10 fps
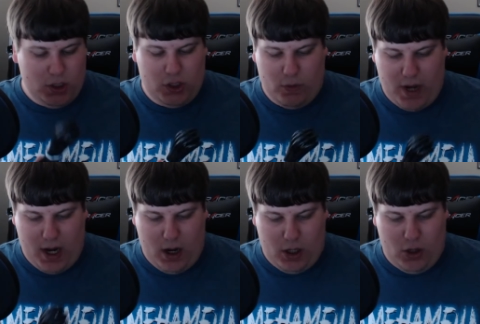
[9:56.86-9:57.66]
to
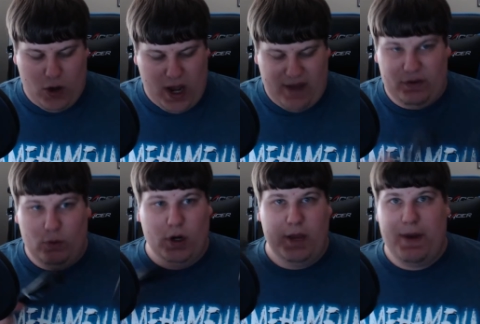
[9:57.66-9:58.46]
where you don't have to
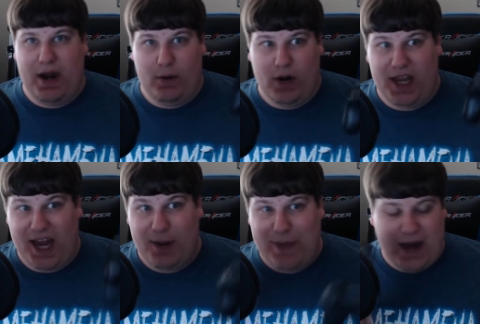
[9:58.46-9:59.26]
worry about it running
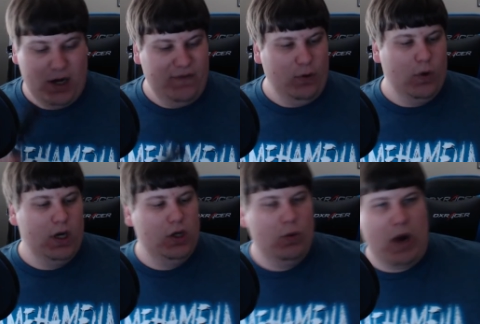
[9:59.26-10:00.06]
out of battery. If you want
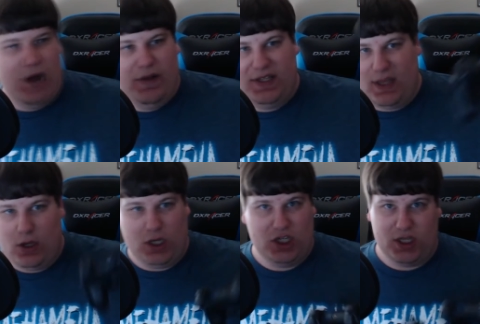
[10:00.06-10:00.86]
to do wireless, then
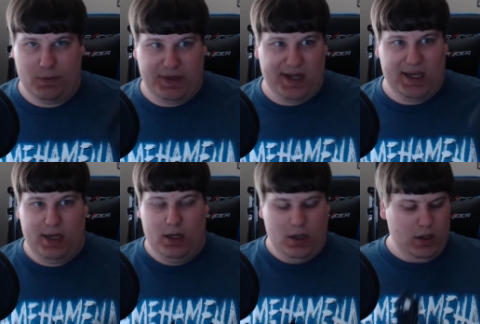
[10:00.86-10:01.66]
you can just unplug
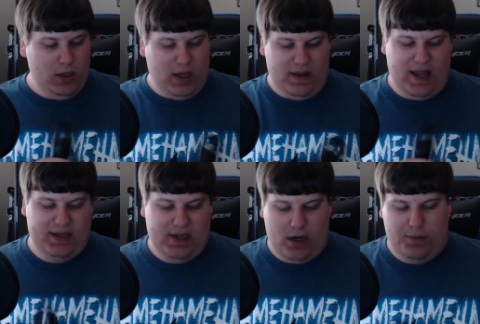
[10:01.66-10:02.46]
it, hit that
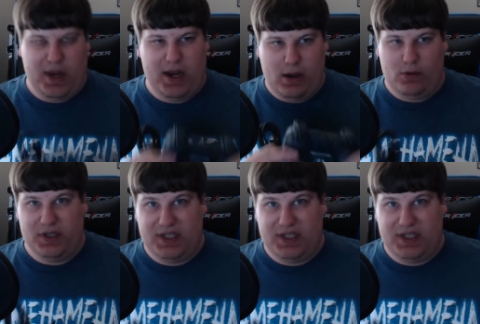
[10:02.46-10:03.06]
center button, it will